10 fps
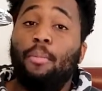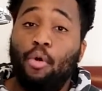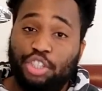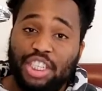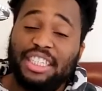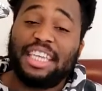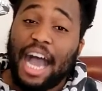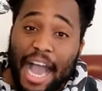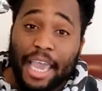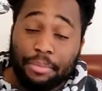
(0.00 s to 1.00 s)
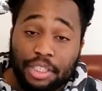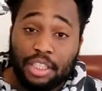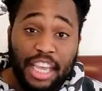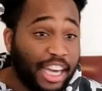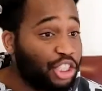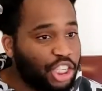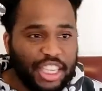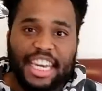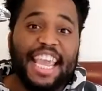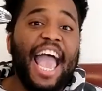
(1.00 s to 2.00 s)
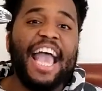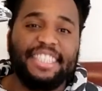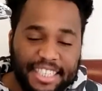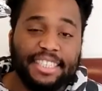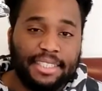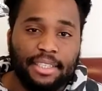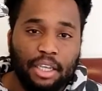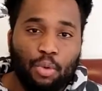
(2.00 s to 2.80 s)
Most of the times, and it's not saying he hasn't,